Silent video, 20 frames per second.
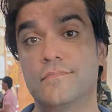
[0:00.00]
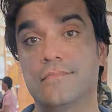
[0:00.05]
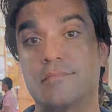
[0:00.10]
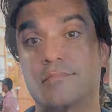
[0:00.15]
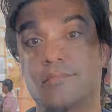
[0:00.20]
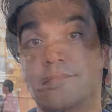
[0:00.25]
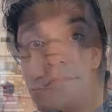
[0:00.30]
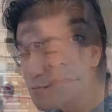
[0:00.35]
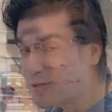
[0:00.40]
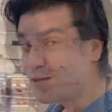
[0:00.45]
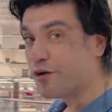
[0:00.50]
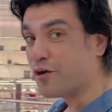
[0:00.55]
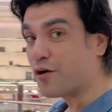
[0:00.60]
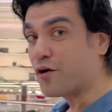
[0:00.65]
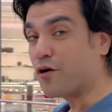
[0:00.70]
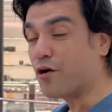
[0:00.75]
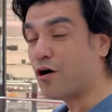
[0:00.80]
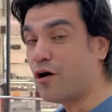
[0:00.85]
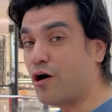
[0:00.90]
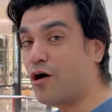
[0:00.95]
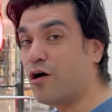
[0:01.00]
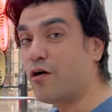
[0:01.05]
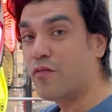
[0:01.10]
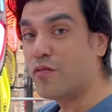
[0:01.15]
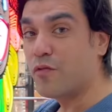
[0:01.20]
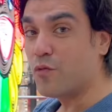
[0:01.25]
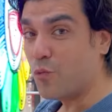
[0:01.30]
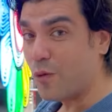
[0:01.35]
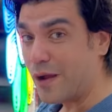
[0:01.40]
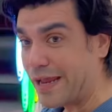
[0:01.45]
So we are on
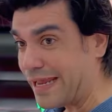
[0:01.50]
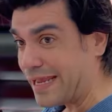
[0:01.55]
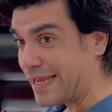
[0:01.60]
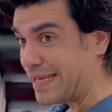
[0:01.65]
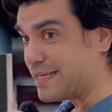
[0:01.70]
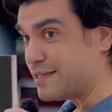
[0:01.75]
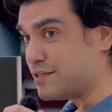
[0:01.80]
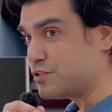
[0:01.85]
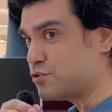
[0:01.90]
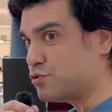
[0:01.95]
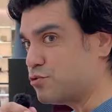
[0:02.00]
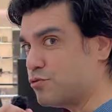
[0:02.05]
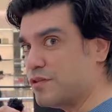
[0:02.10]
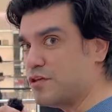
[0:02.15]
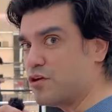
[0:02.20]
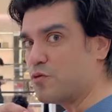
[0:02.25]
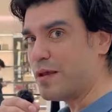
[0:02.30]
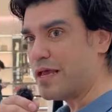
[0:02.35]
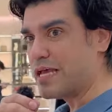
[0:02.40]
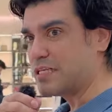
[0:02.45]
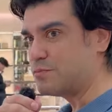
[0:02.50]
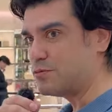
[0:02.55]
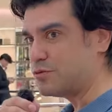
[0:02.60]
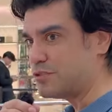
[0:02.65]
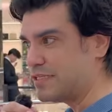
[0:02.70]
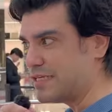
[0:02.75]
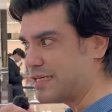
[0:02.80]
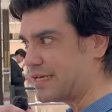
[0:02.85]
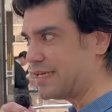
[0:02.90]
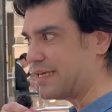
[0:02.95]
the way to the Hermès
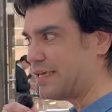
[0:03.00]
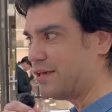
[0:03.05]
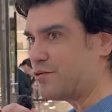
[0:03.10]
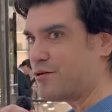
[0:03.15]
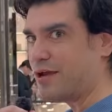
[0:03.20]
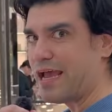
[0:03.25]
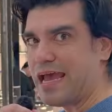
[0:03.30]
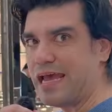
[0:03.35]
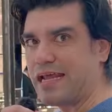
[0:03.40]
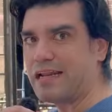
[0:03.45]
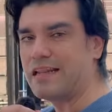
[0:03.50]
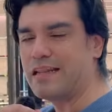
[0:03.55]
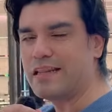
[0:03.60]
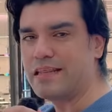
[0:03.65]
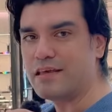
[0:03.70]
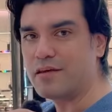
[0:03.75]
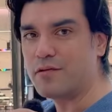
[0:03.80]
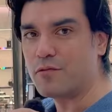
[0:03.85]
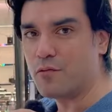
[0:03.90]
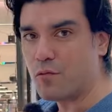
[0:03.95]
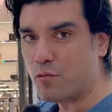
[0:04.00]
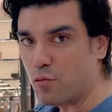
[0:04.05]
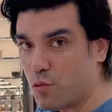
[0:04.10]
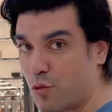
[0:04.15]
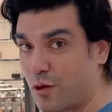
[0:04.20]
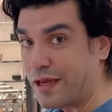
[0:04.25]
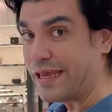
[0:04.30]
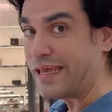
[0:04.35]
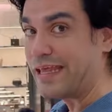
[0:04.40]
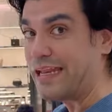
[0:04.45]
boutique here at the
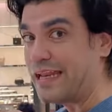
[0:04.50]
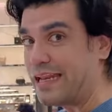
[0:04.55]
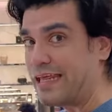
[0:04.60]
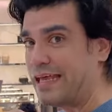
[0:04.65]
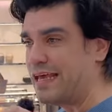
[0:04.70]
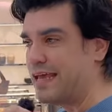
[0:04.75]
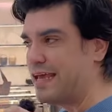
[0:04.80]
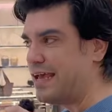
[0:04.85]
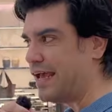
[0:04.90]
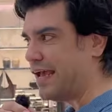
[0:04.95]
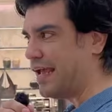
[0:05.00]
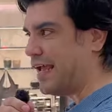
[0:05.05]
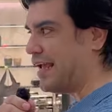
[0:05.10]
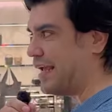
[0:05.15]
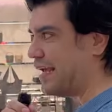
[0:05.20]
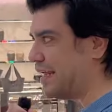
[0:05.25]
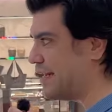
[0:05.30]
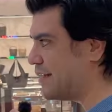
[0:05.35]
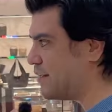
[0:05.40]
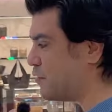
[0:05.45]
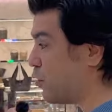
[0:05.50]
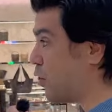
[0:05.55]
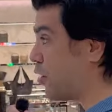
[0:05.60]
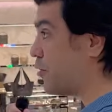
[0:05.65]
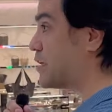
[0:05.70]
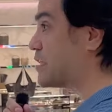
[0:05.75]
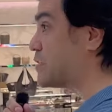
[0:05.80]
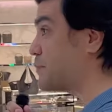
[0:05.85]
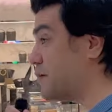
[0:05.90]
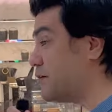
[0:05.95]
Wynn, and our
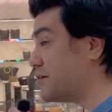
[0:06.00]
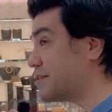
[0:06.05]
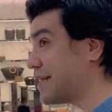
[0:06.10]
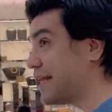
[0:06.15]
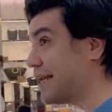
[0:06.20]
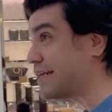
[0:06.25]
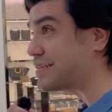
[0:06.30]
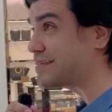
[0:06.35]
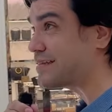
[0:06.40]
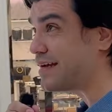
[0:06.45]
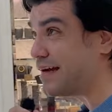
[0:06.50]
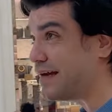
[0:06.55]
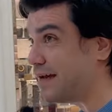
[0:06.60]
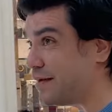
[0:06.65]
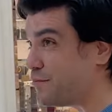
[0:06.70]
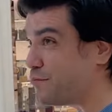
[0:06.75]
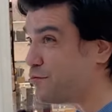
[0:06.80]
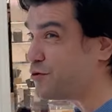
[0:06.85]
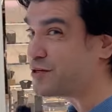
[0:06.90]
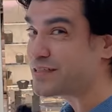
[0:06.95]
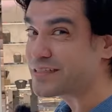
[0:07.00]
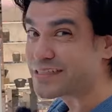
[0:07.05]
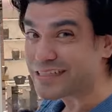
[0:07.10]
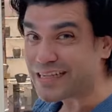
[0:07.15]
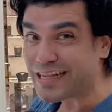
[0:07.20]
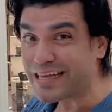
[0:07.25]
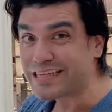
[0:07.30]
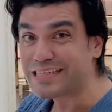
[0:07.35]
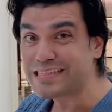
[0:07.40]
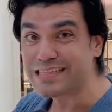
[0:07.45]
experience last time was
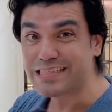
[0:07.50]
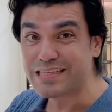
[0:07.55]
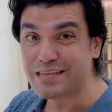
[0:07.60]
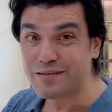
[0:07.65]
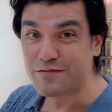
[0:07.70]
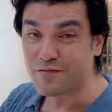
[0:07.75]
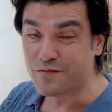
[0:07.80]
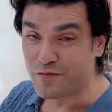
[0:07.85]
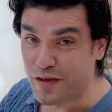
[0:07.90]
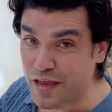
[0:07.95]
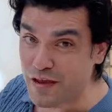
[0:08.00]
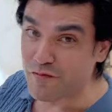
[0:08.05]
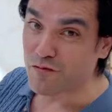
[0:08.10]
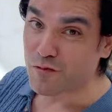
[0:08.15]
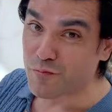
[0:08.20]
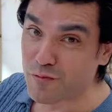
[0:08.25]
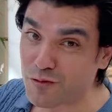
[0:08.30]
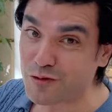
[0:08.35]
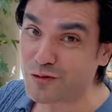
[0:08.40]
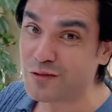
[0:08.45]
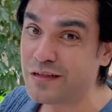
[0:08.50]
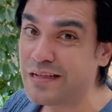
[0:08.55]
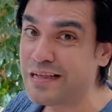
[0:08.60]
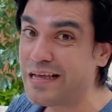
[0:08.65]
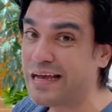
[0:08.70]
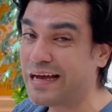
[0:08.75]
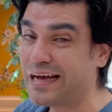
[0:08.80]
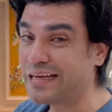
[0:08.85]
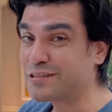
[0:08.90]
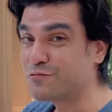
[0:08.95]
less than favorable.
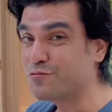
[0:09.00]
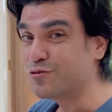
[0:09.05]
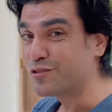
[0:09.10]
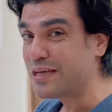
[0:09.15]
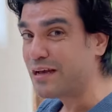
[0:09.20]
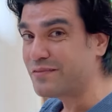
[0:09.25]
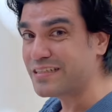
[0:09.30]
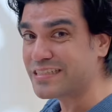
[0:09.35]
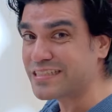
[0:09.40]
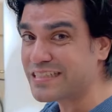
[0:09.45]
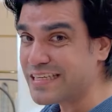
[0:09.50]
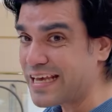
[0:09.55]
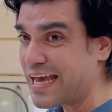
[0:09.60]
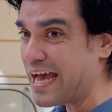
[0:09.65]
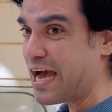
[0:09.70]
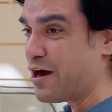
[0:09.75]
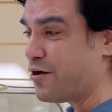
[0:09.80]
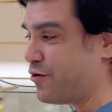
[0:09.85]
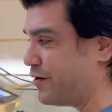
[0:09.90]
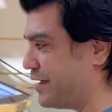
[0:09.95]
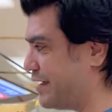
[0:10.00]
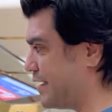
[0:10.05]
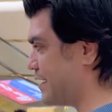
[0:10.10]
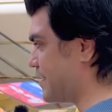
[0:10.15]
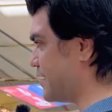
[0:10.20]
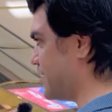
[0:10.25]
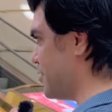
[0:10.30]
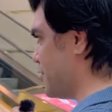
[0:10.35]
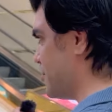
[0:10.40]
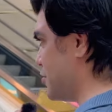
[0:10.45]
So we'll have to see how it
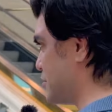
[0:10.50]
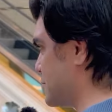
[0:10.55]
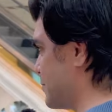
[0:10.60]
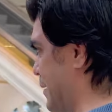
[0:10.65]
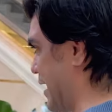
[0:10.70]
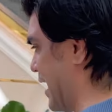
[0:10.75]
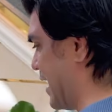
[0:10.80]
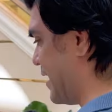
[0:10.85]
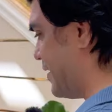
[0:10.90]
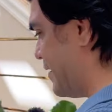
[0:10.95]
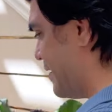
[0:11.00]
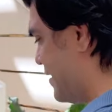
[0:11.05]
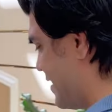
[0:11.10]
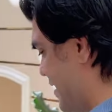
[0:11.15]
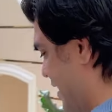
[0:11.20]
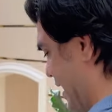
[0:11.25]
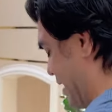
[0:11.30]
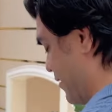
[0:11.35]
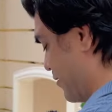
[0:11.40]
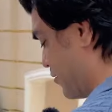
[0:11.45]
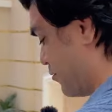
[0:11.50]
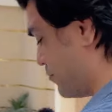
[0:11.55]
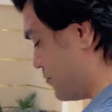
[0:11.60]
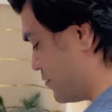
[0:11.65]
goes. But I don't know.